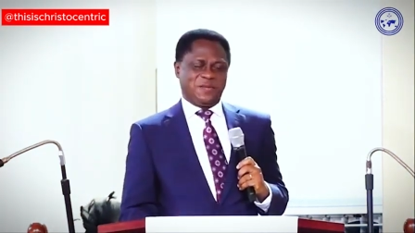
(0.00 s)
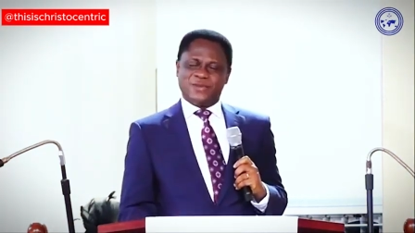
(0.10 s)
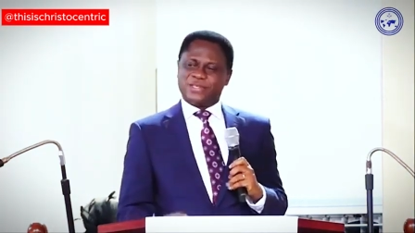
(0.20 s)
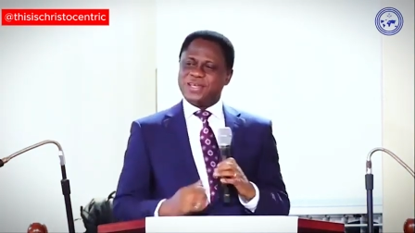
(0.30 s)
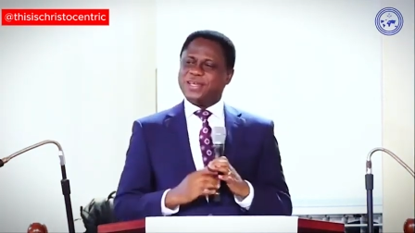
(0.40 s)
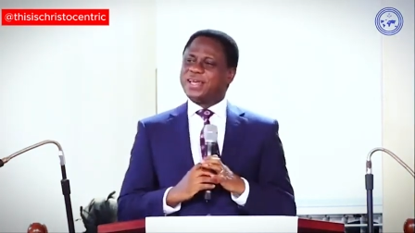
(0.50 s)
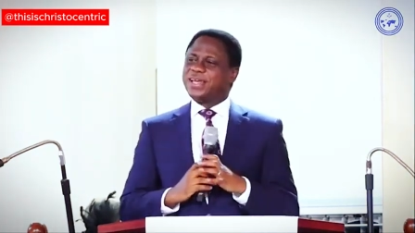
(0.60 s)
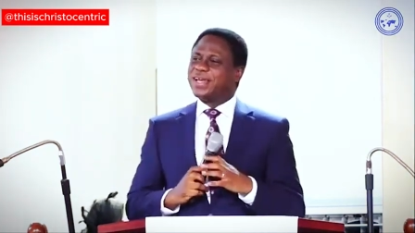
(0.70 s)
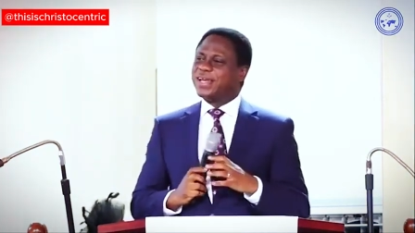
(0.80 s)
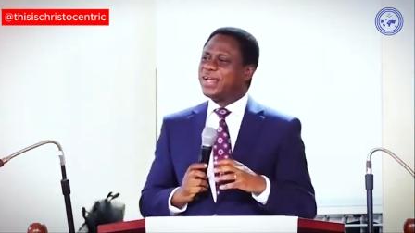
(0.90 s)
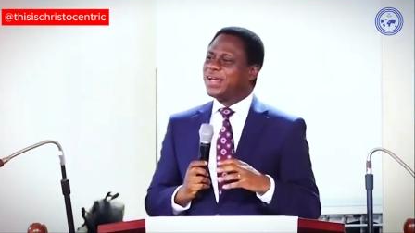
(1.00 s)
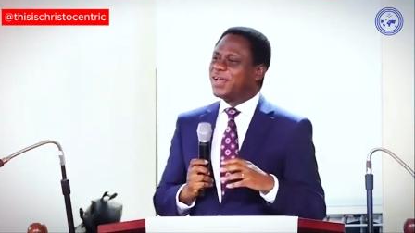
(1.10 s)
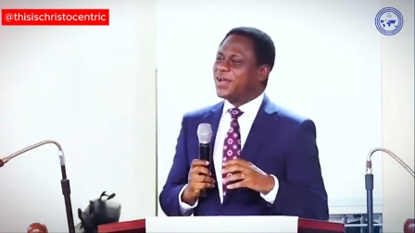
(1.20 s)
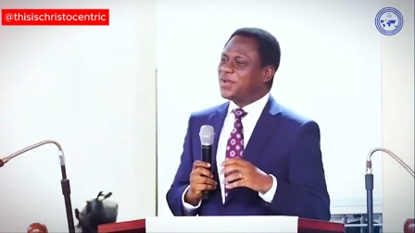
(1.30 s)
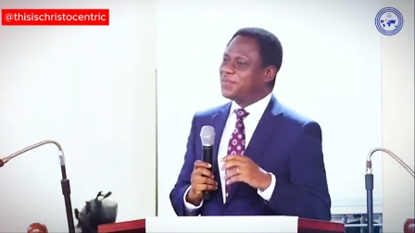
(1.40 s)
You see,
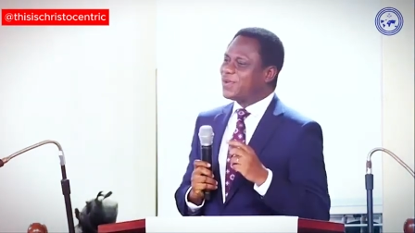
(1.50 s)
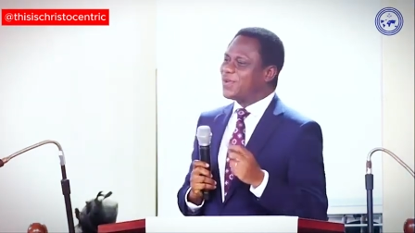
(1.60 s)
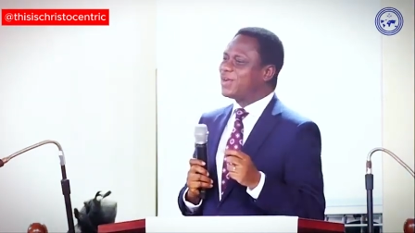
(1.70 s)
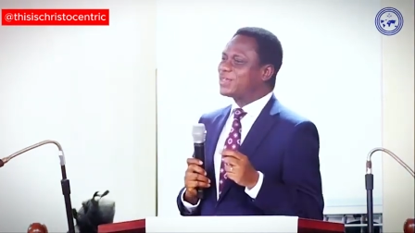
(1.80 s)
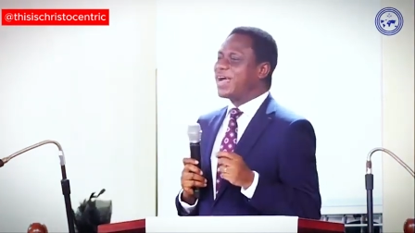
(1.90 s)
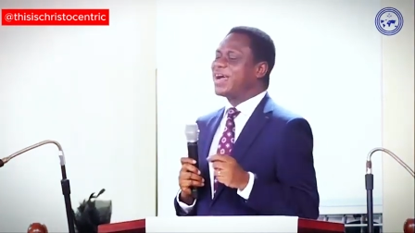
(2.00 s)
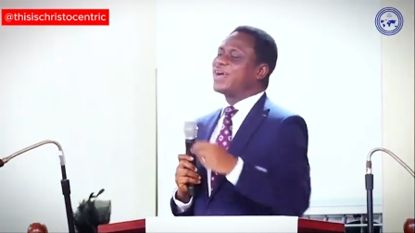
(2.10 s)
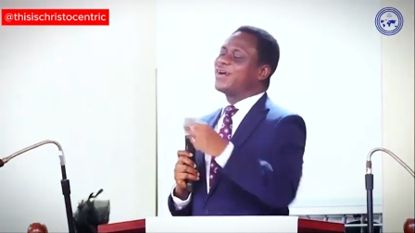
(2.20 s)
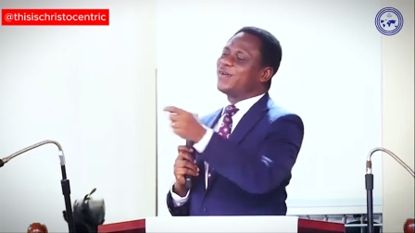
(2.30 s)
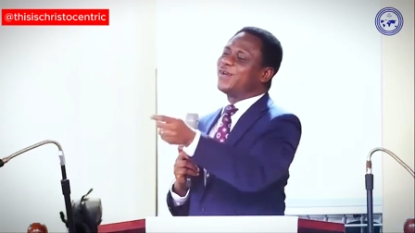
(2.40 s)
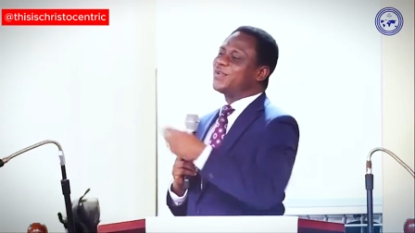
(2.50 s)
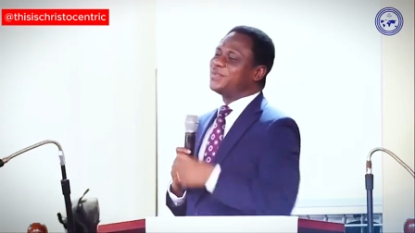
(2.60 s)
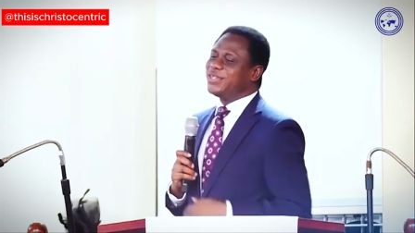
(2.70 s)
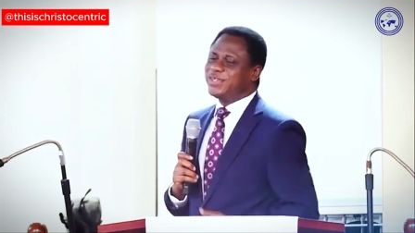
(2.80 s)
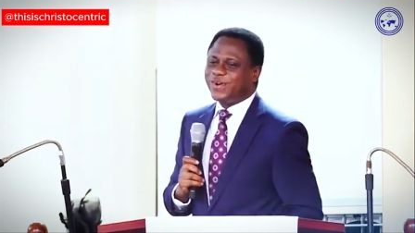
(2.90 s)
because how can God
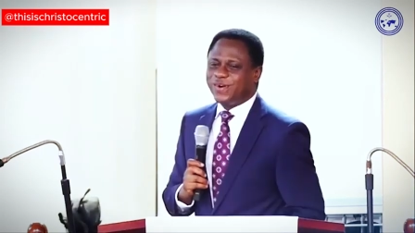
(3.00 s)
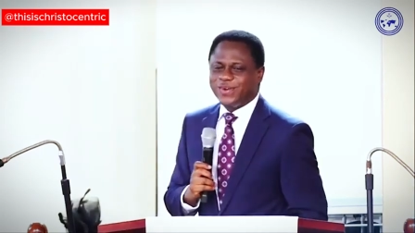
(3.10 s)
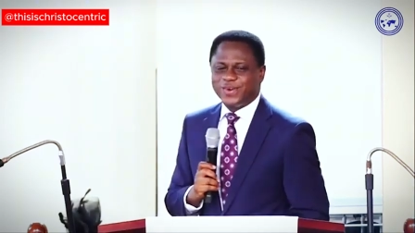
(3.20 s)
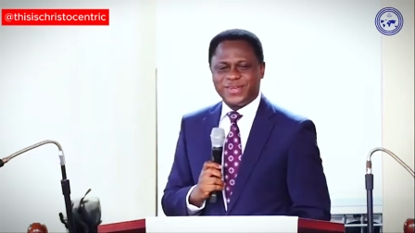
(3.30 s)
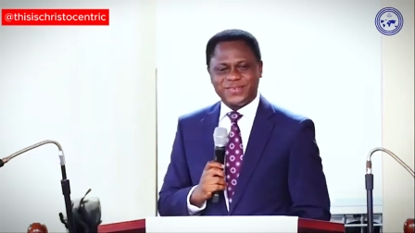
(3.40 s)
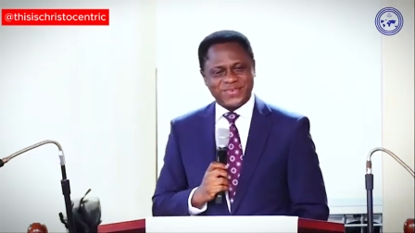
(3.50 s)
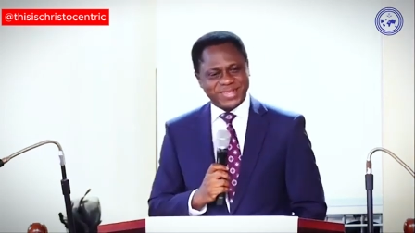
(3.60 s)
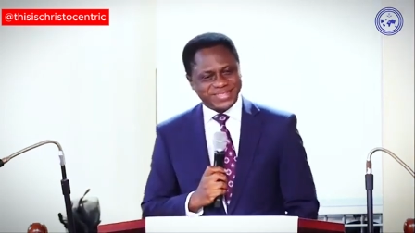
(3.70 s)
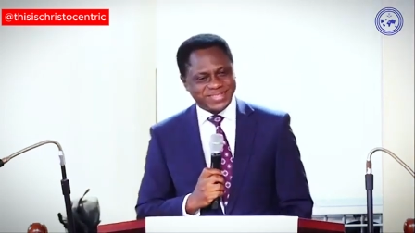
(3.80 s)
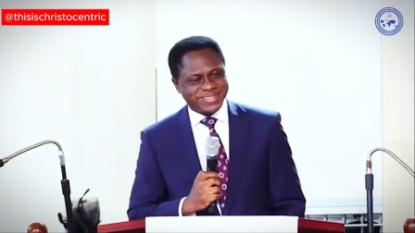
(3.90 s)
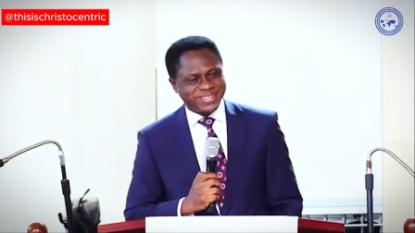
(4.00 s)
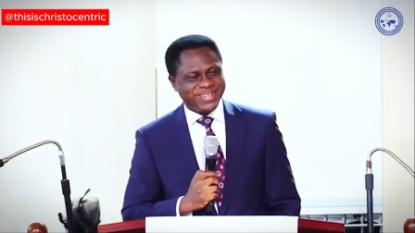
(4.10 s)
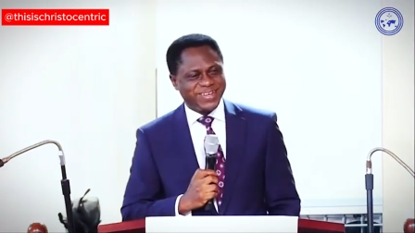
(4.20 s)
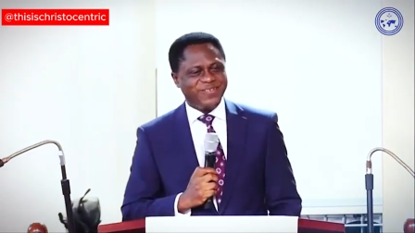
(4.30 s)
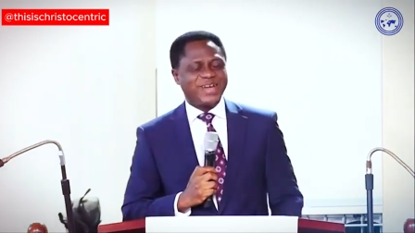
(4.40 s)
be your, your defense?
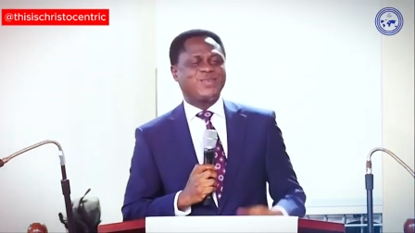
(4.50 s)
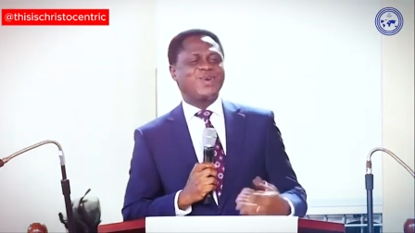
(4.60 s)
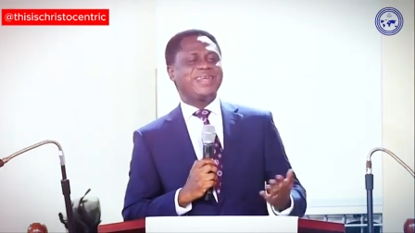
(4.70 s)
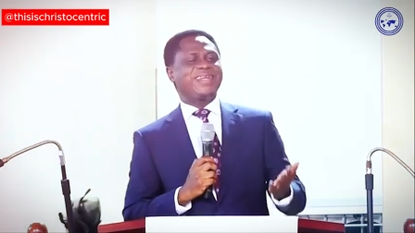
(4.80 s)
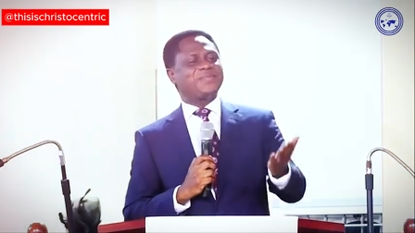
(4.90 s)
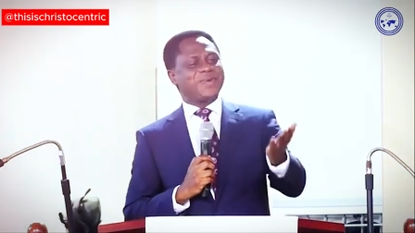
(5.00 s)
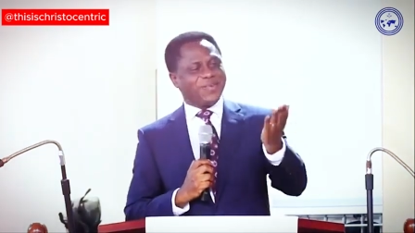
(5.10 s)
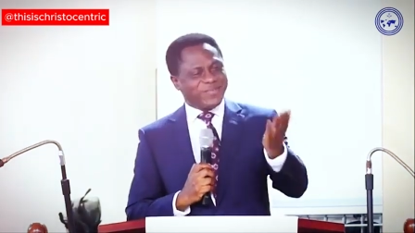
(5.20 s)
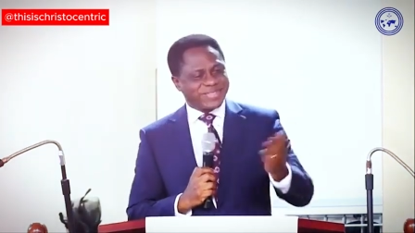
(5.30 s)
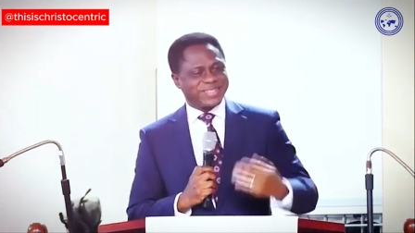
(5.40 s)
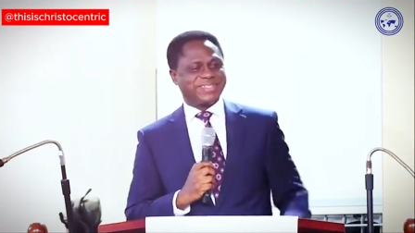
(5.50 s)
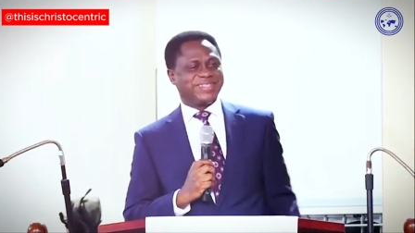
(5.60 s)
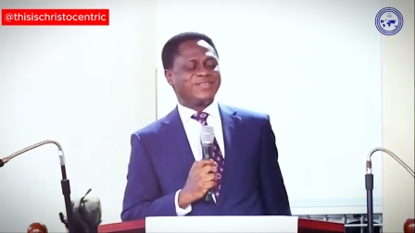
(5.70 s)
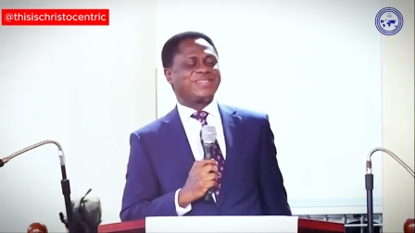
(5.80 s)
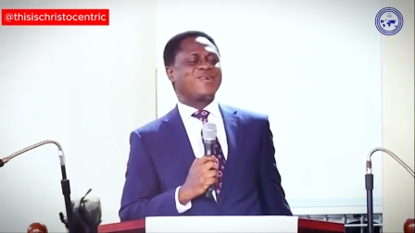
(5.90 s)
We are talking about receipt.
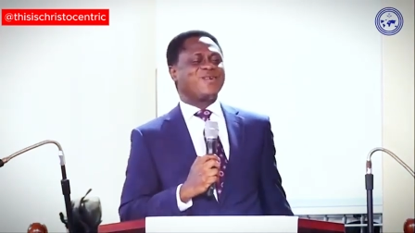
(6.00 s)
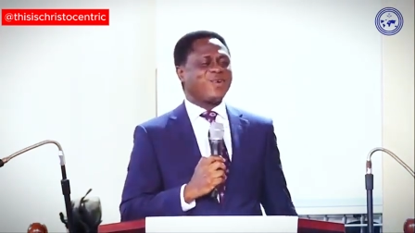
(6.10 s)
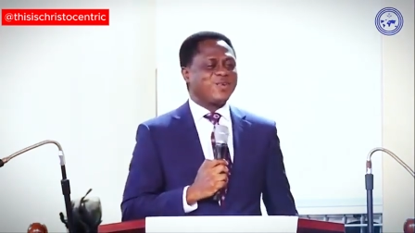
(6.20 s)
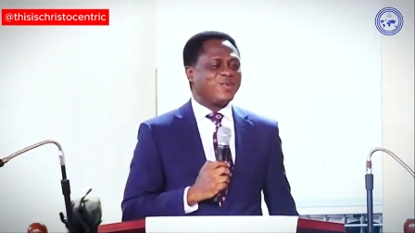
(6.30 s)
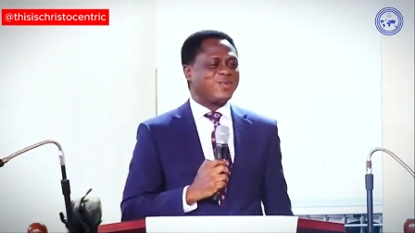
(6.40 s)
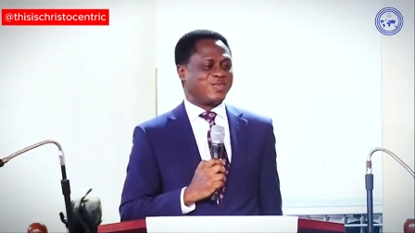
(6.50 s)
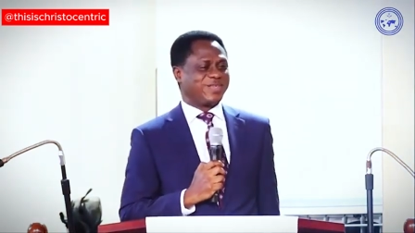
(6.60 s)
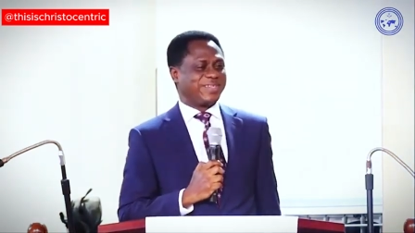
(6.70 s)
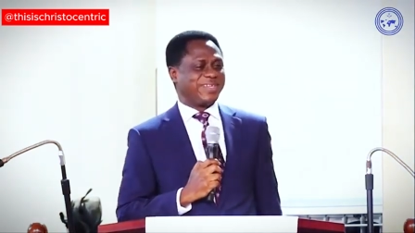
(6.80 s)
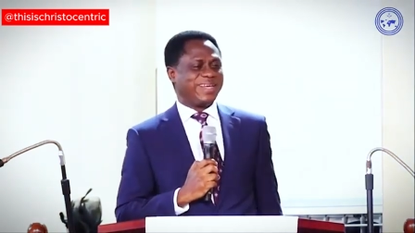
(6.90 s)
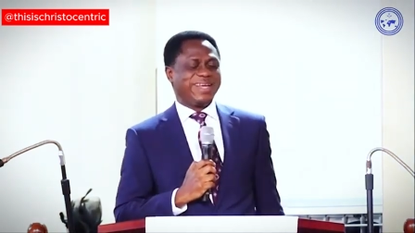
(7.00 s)
You say God knows.